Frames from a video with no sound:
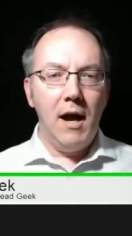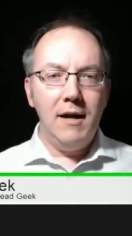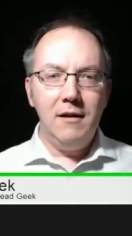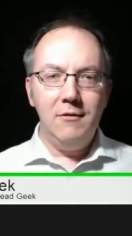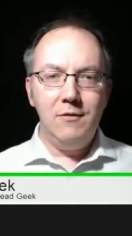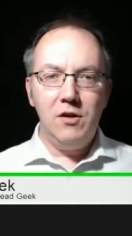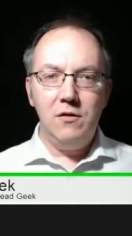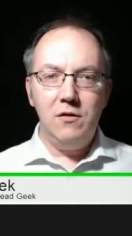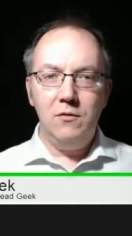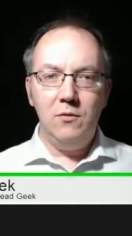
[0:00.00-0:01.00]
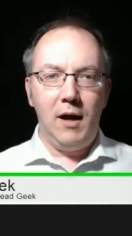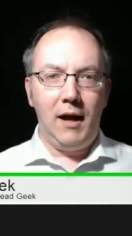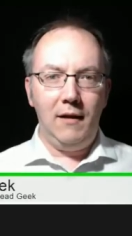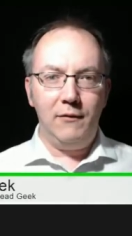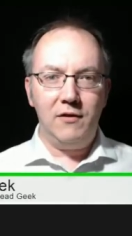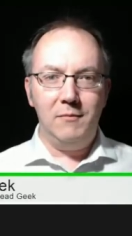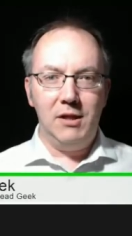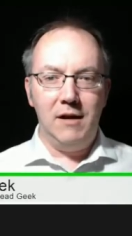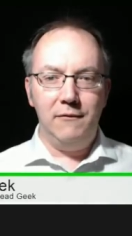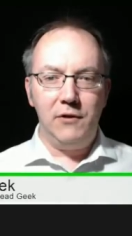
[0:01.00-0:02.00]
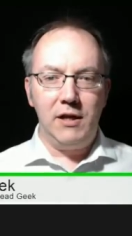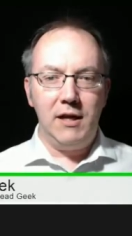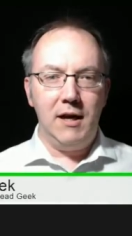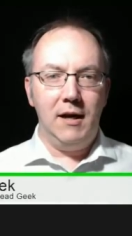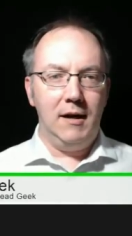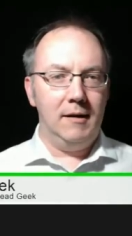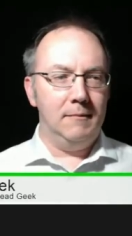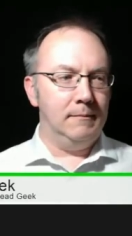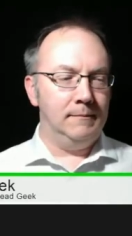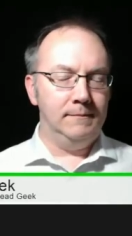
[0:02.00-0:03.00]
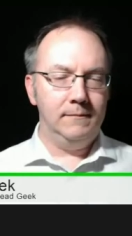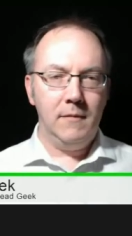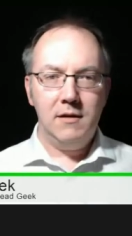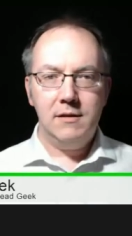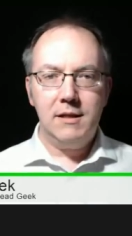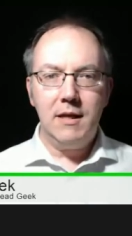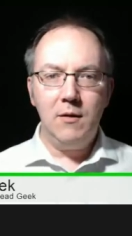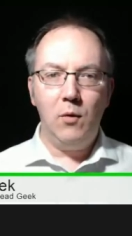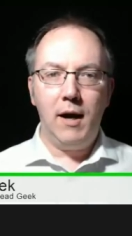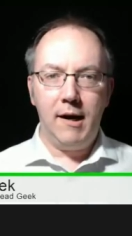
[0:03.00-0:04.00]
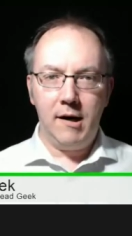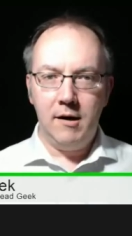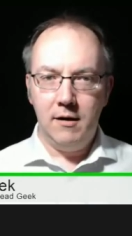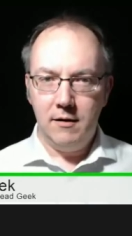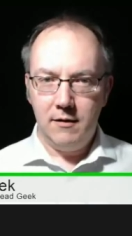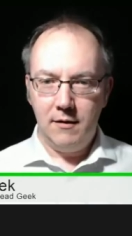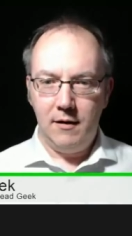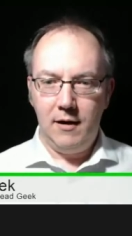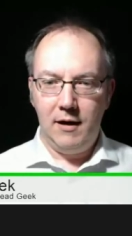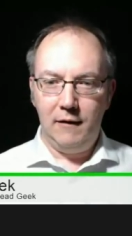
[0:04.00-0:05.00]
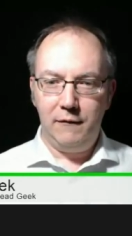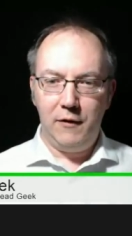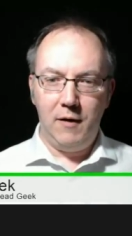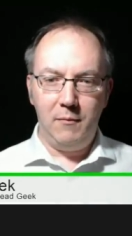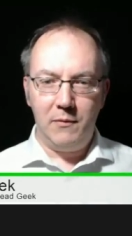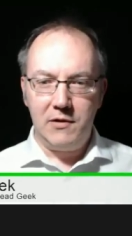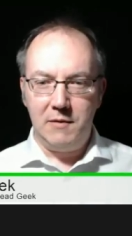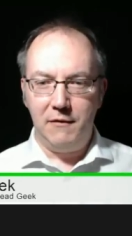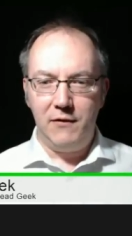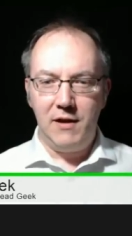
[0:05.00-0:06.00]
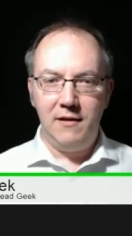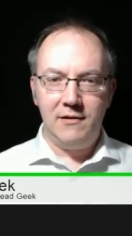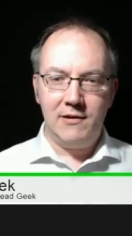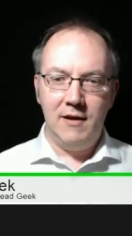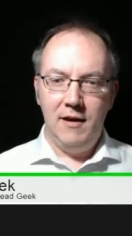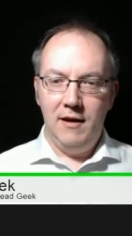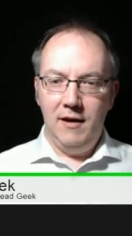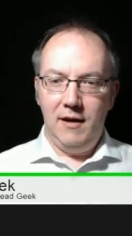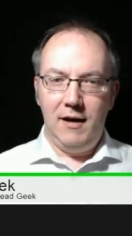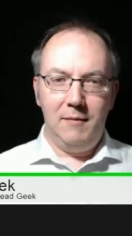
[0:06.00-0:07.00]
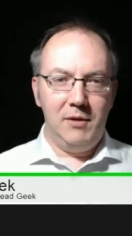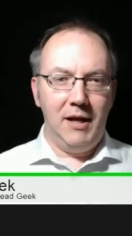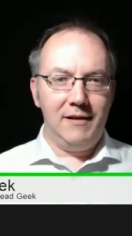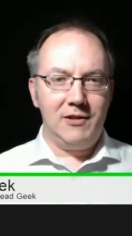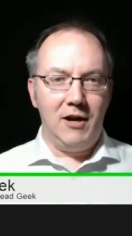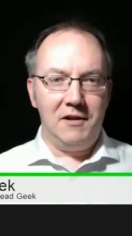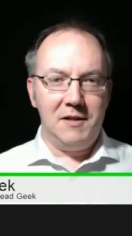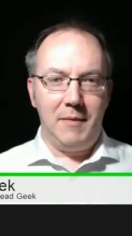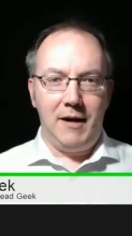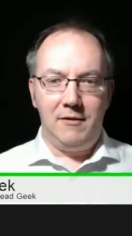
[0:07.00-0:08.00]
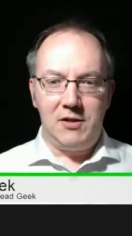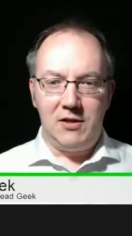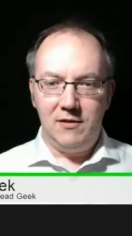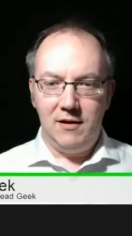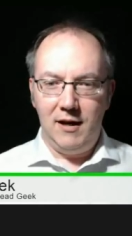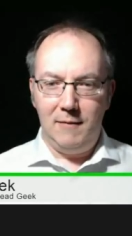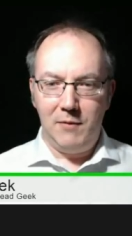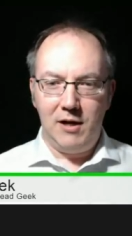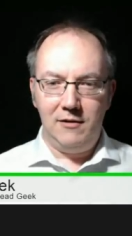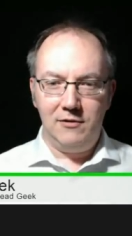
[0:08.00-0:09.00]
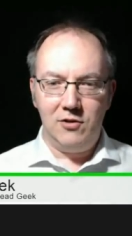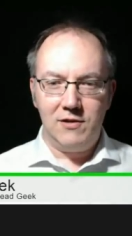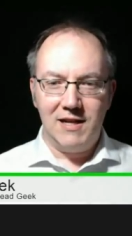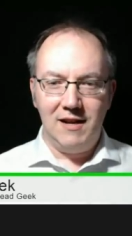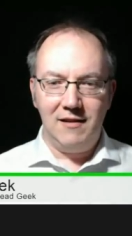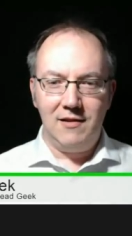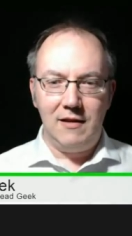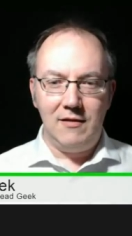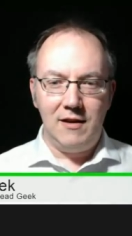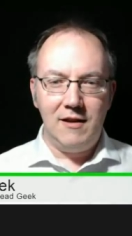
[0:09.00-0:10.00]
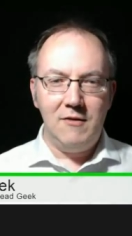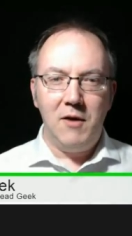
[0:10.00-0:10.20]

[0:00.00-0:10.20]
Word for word: I know you have some lovely teaware from some of these less talked about cultures, and I see that you